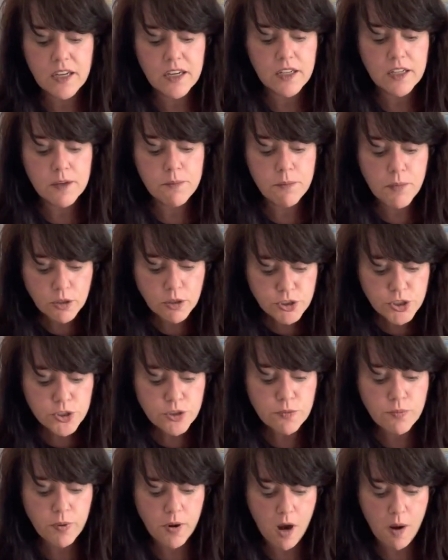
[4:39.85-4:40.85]
emotional
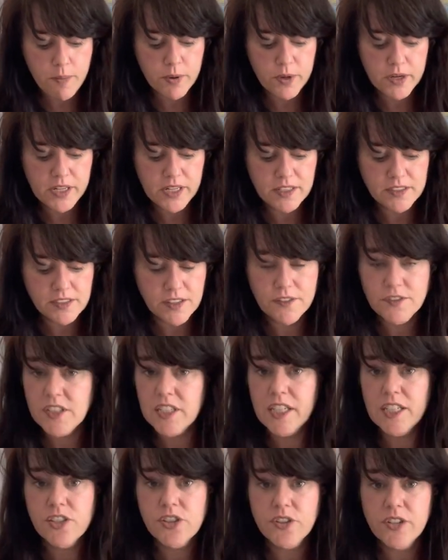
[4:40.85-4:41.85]
properties of
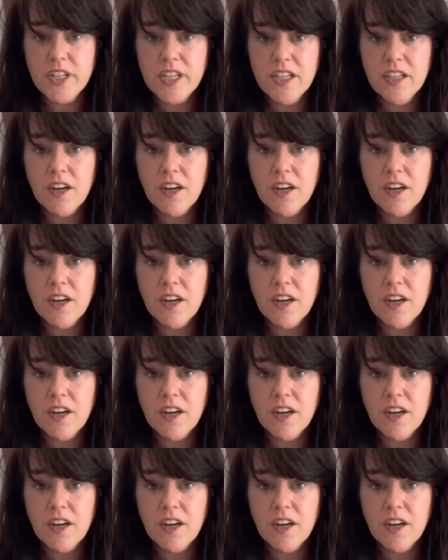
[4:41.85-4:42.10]
tea tree